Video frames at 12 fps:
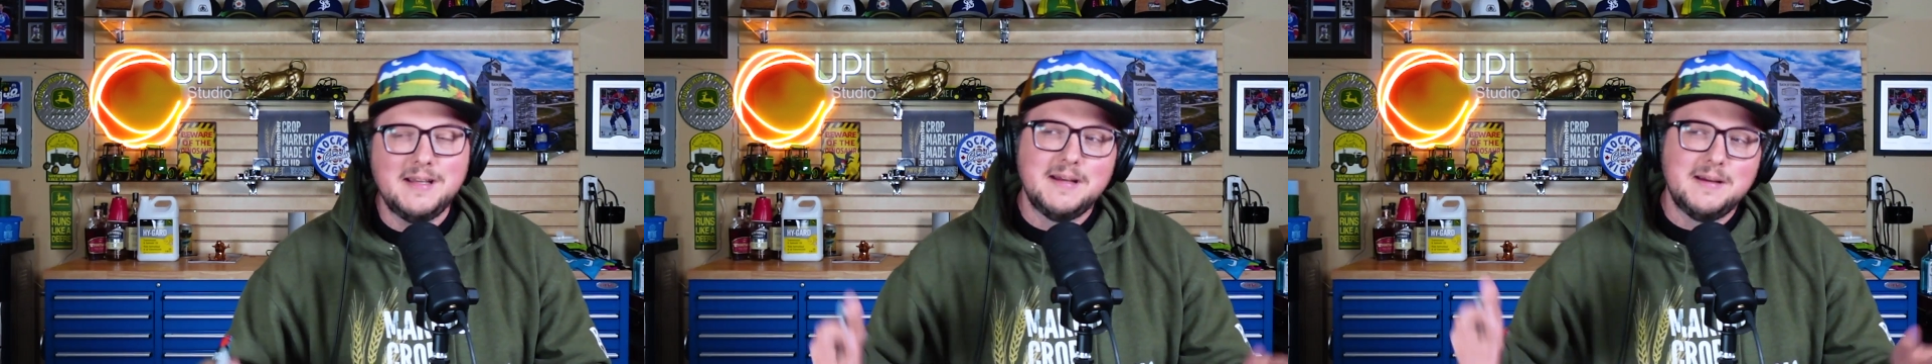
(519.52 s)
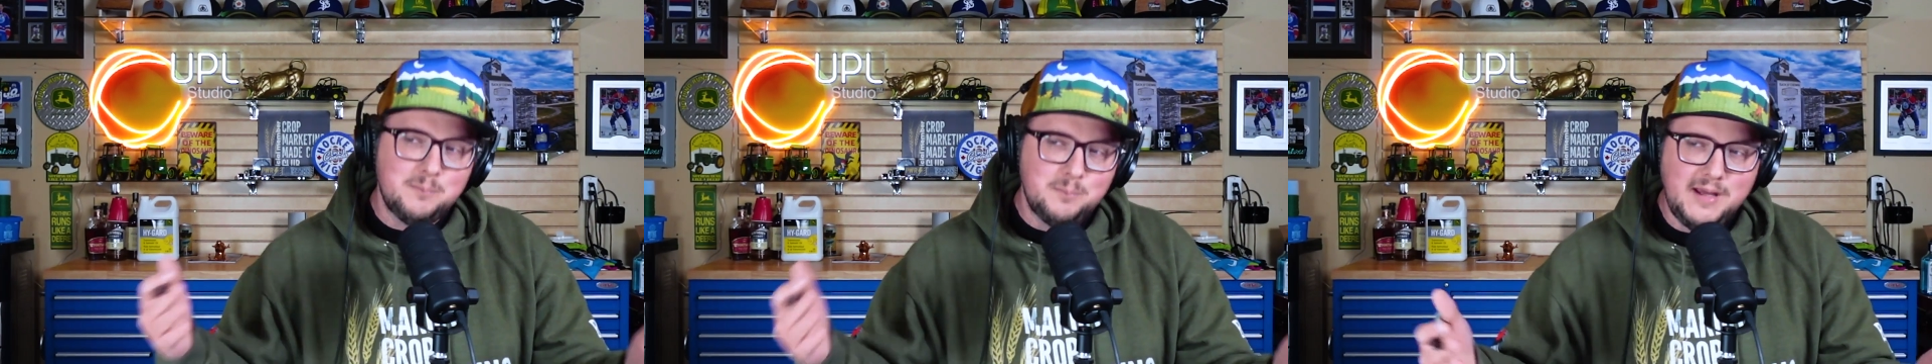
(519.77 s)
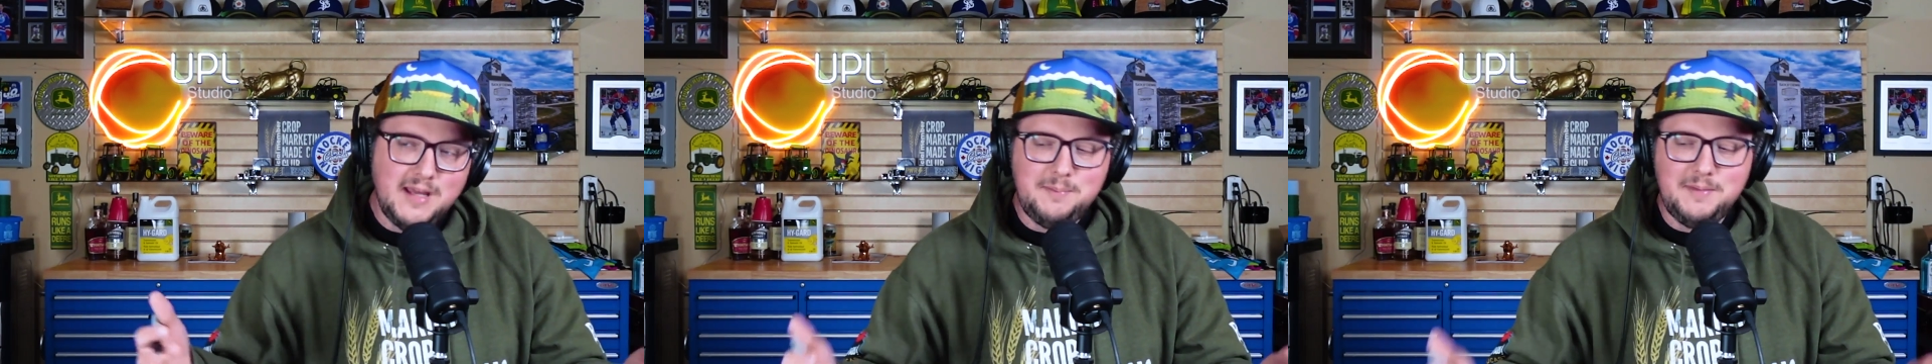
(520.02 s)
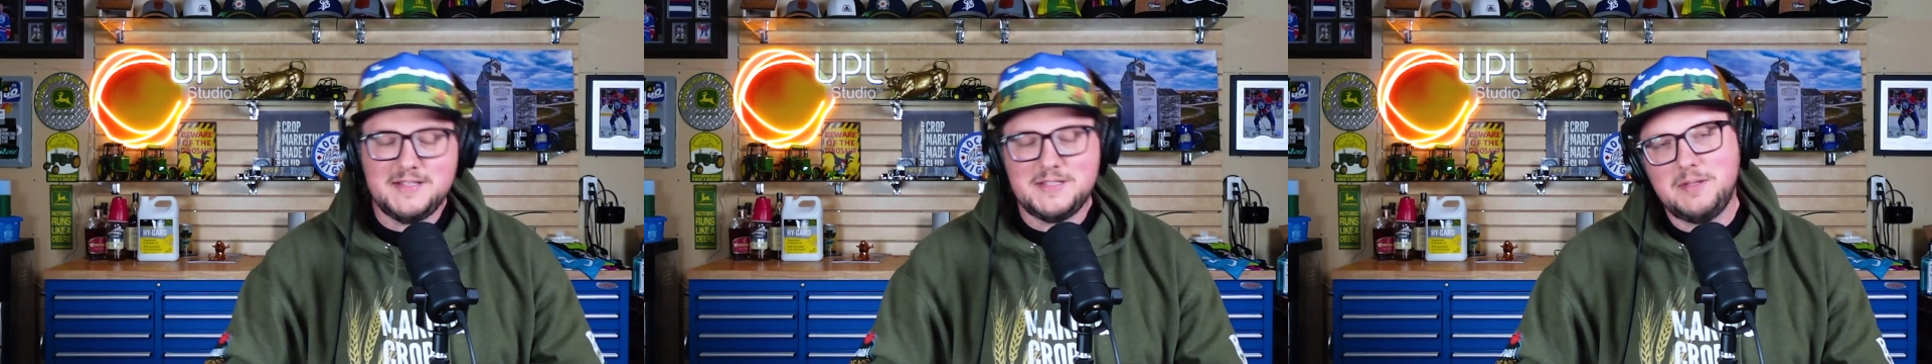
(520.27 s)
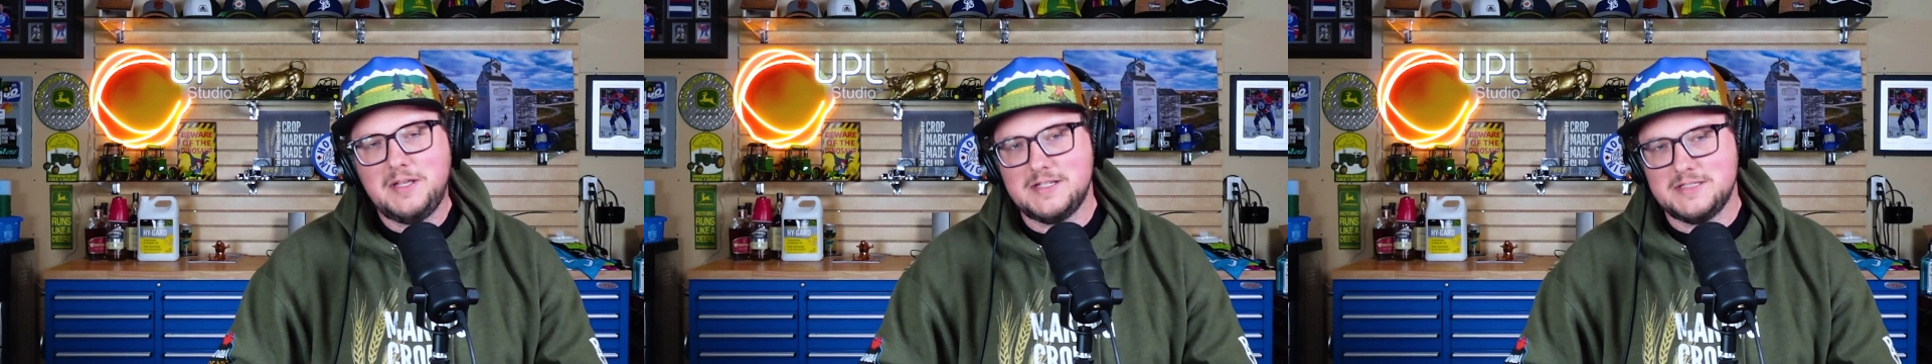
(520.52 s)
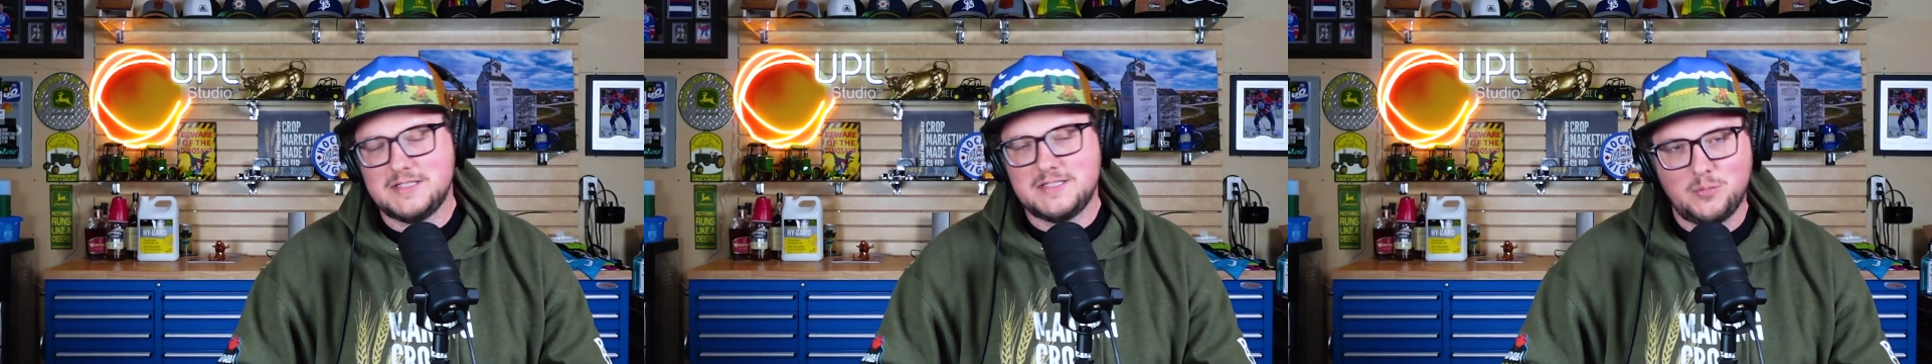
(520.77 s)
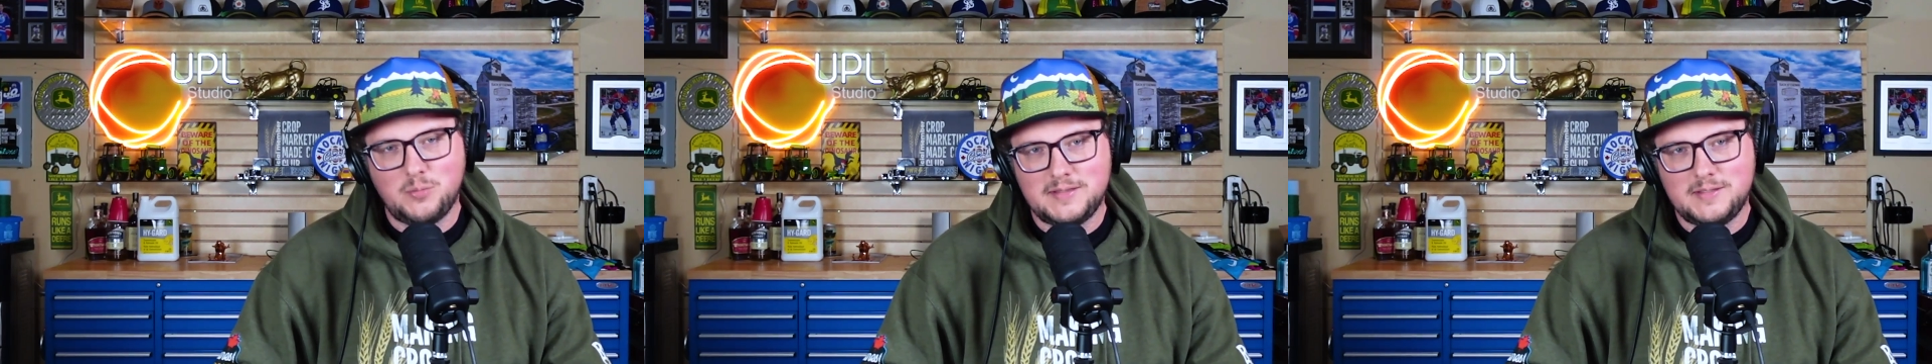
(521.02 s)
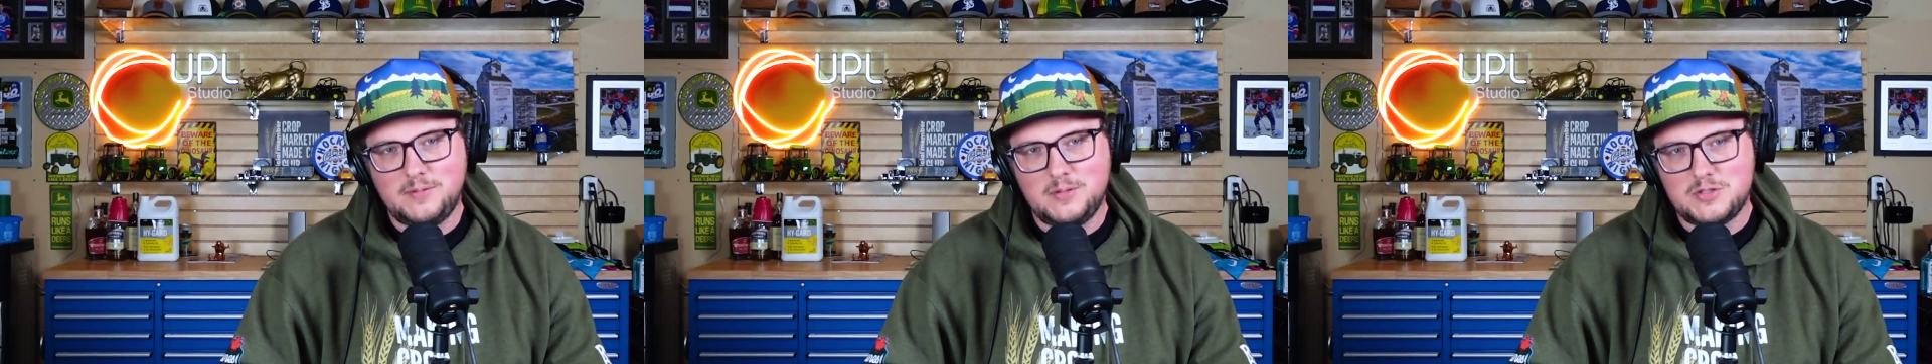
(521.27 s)
maybe it's because it's the What the
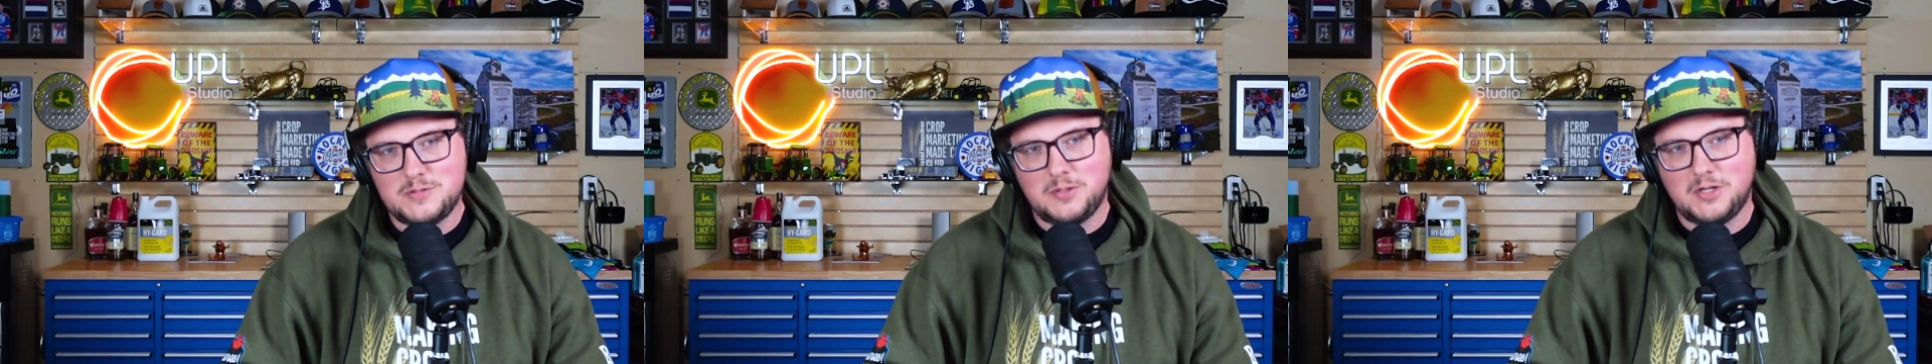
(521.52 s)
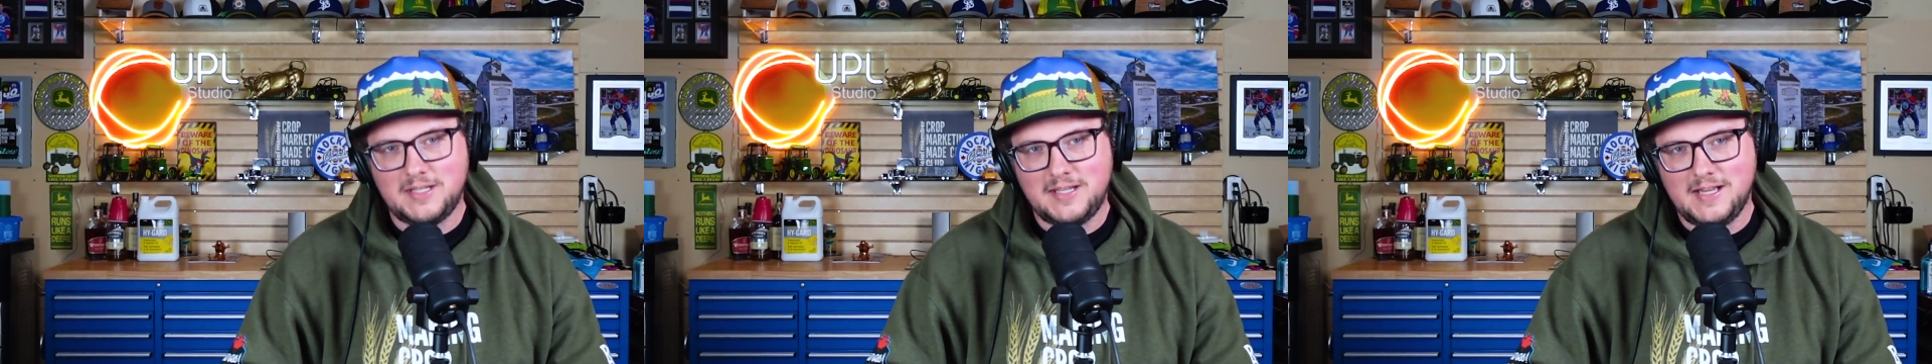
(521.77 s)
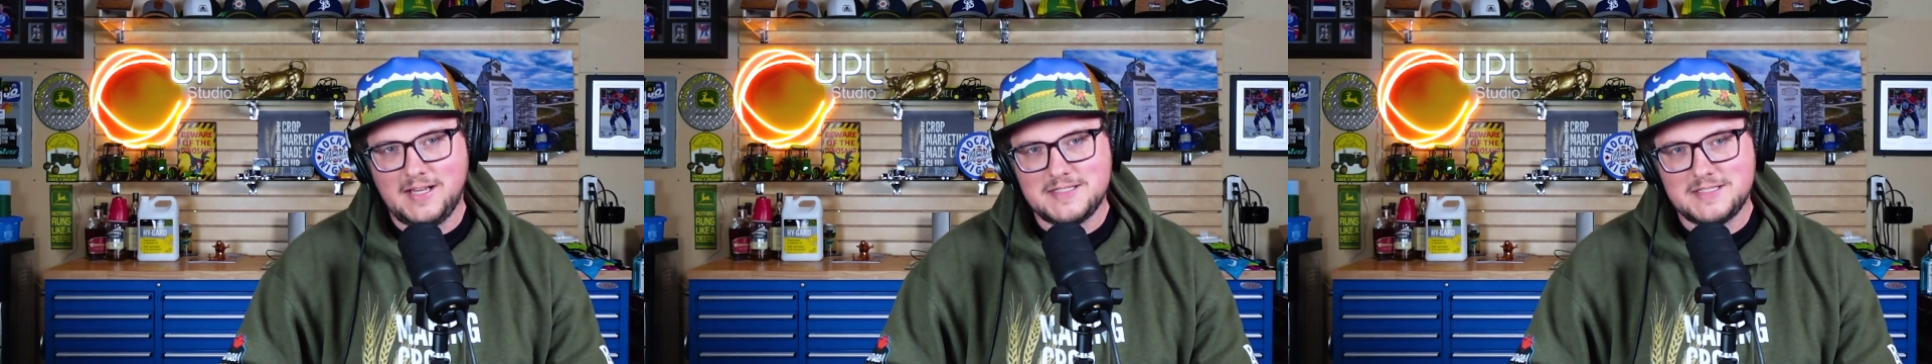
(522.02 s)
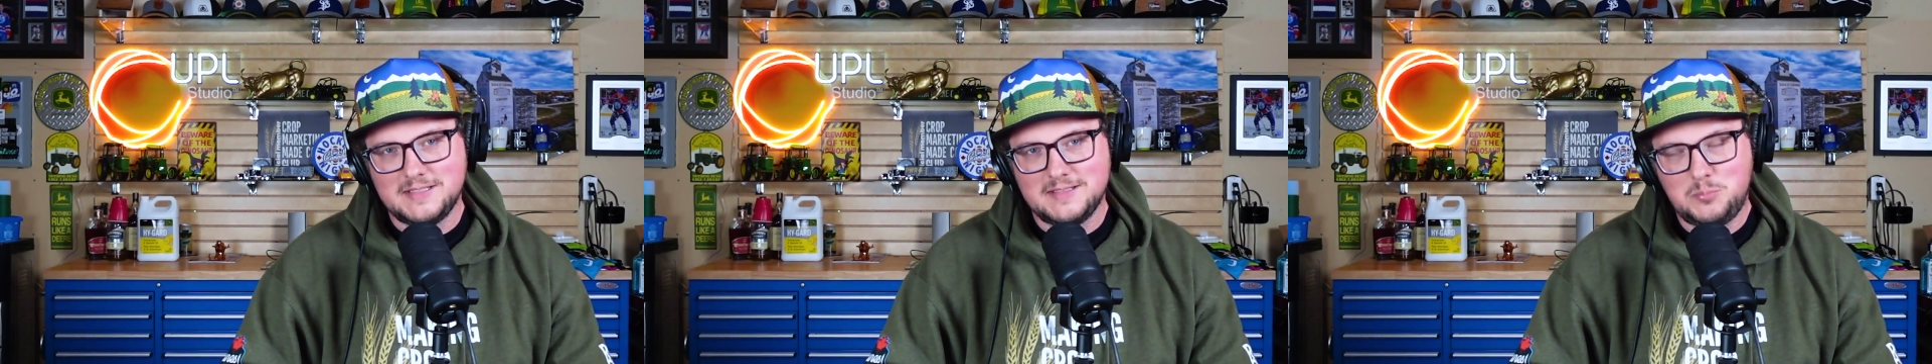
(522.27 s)
Futures podcast.